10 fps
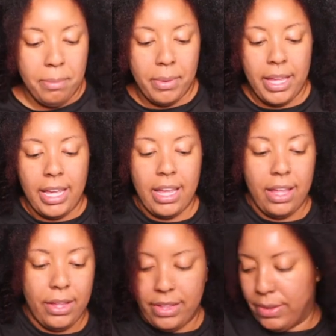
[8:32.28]
but
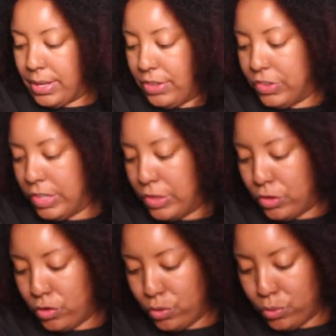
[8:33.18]
i also can
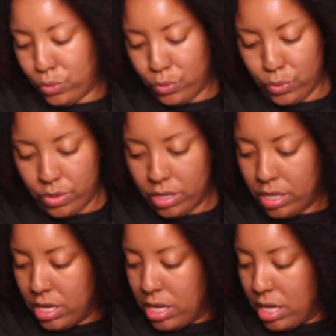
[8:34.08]
just do
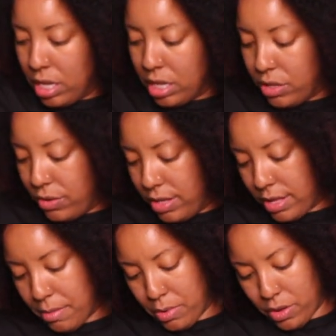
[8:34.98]
do these
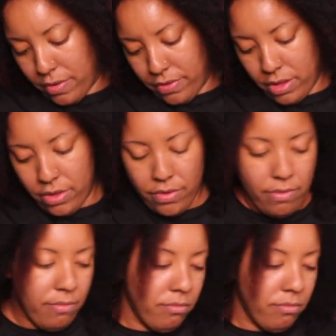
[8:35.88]
come off though